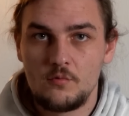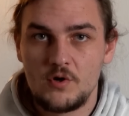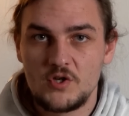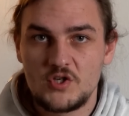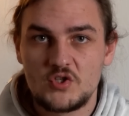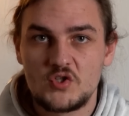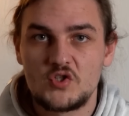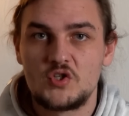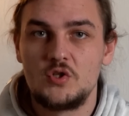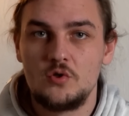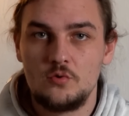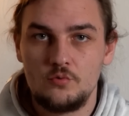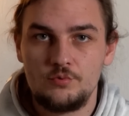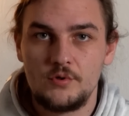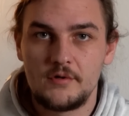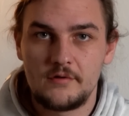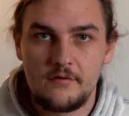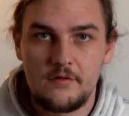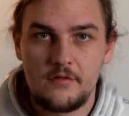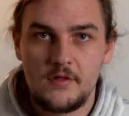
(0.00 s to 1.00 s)
which you
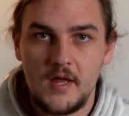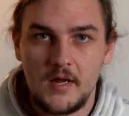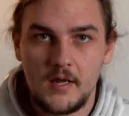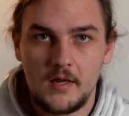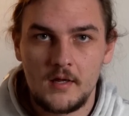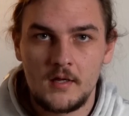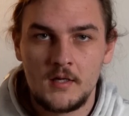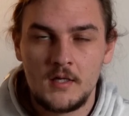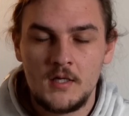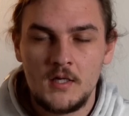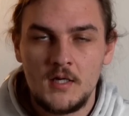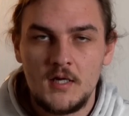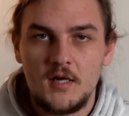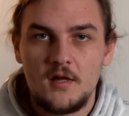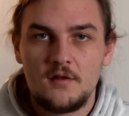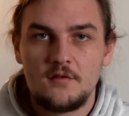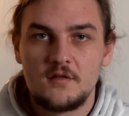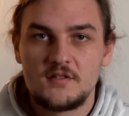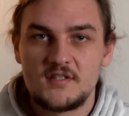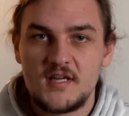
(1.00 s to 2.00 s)
would think.
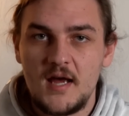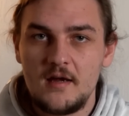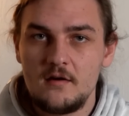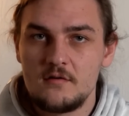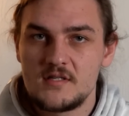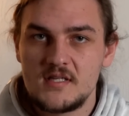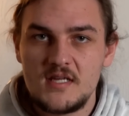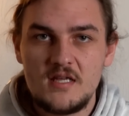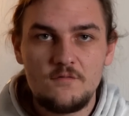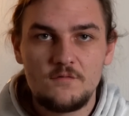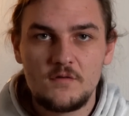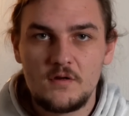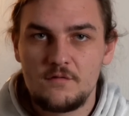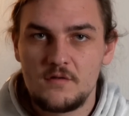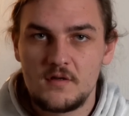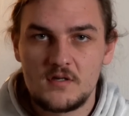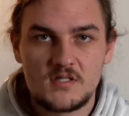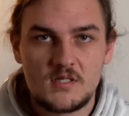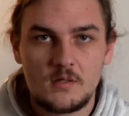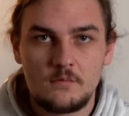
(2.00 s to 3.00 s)
The tires, even if
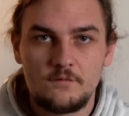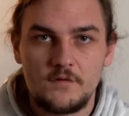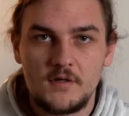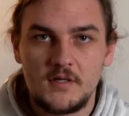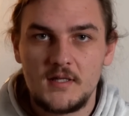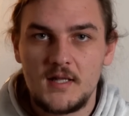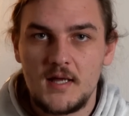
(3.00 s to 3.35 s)
they're something